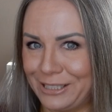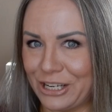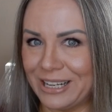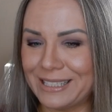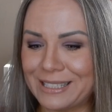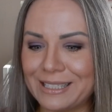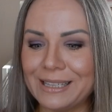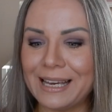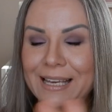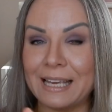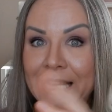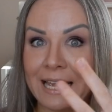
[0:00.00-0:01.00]
just to
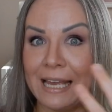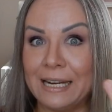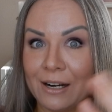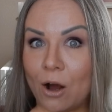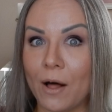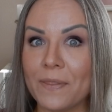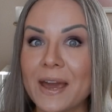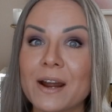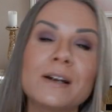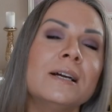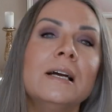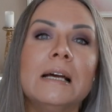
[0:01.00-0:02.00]
like get it on
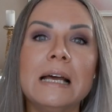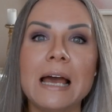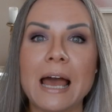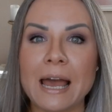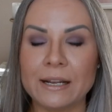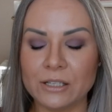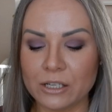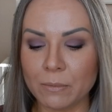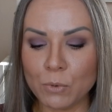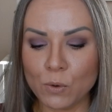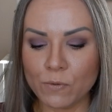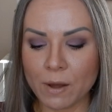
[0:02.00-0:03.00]
there and to
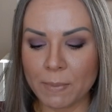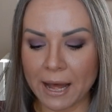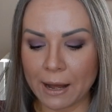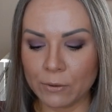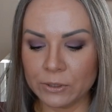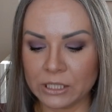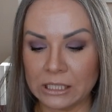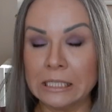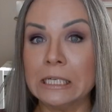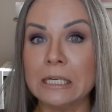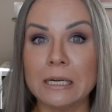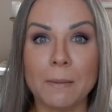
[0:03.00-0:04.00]
move about
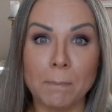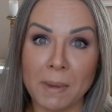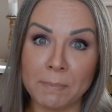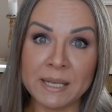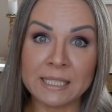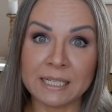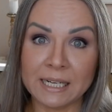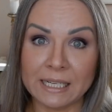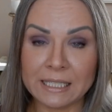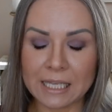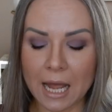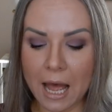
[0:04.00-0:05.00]
my
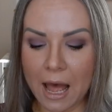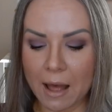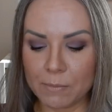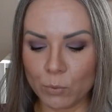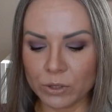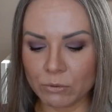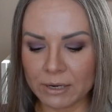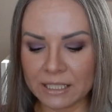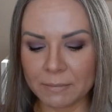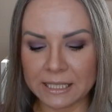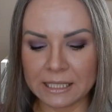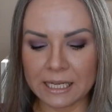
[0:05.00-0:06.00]
business um, with the
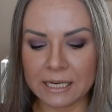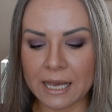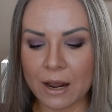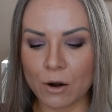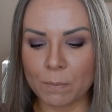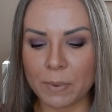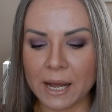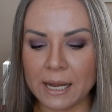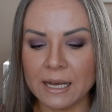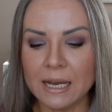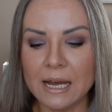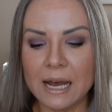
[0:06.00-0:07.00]
rest of my skincare.
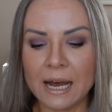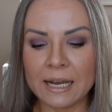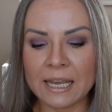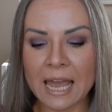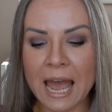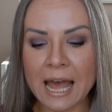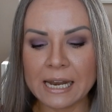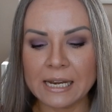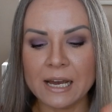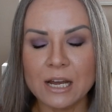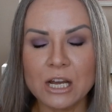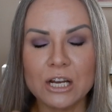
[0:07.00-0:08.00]
But
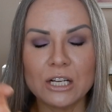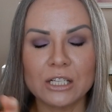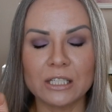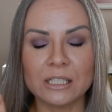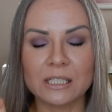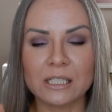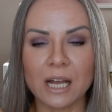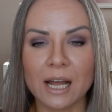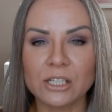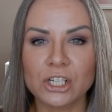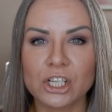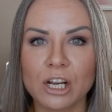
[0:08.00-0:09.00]
again,
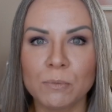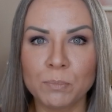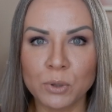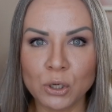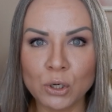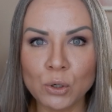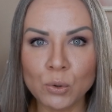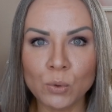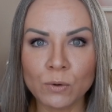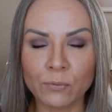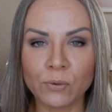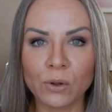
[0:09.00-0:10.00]
such a
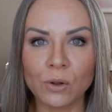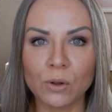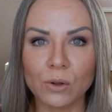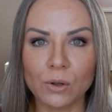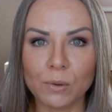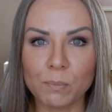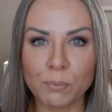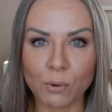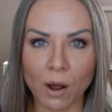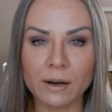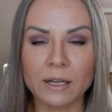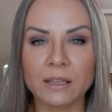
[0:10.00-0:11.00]
beautiful
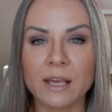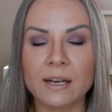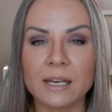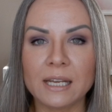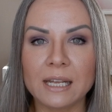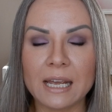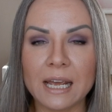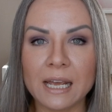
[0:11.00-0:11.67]
product that